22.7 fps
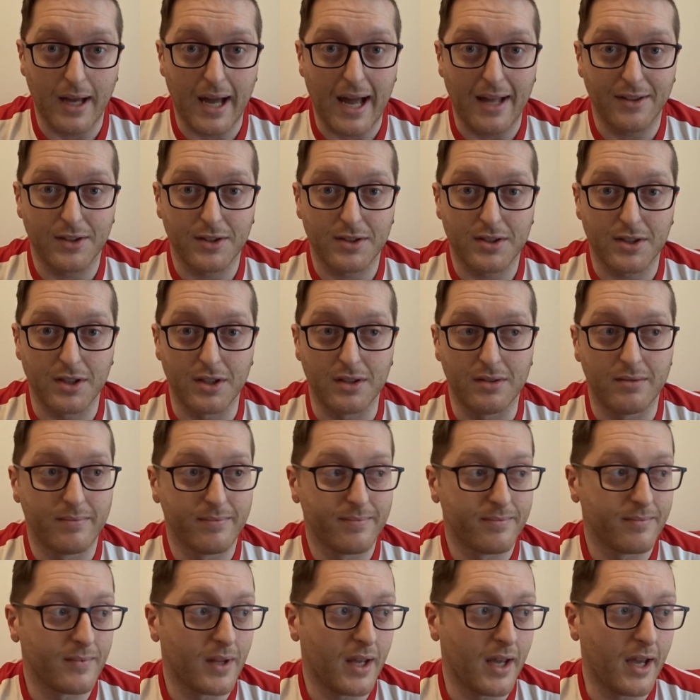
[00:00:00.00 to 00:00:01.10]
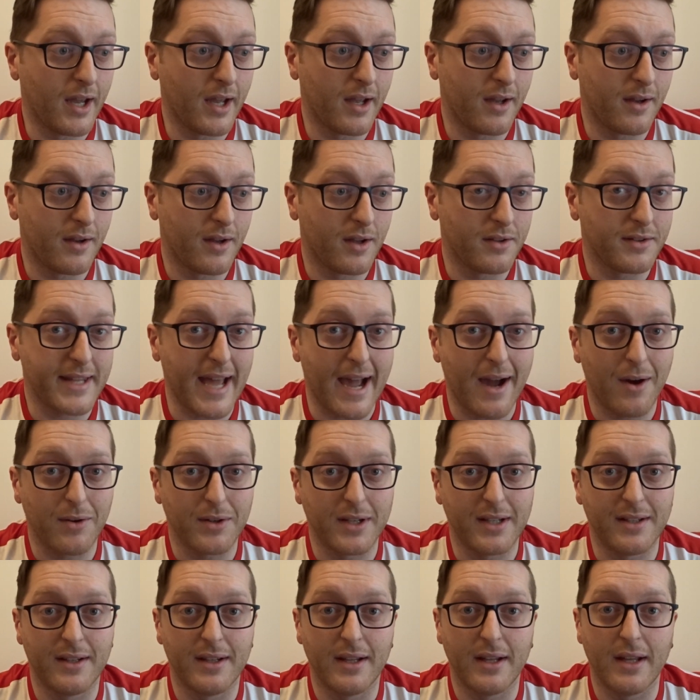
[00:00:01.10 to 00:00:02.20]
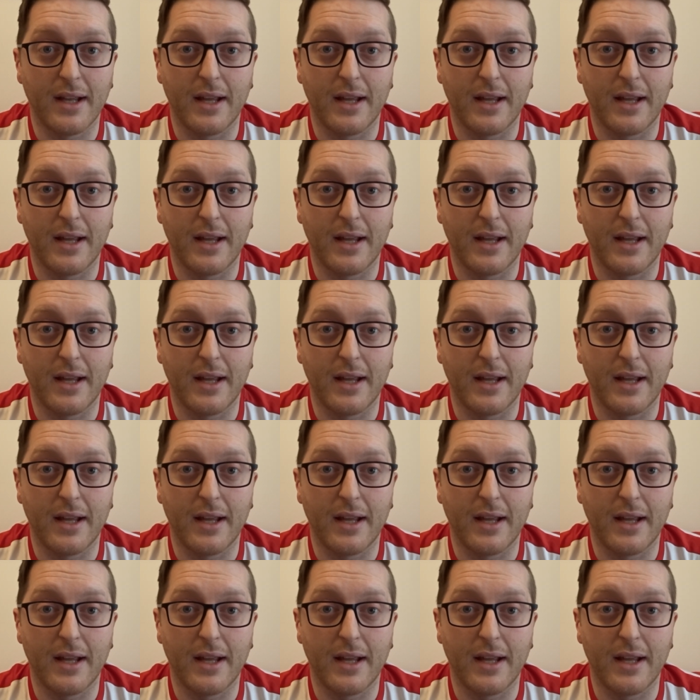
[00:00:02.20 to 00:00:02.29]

Anderson and Downing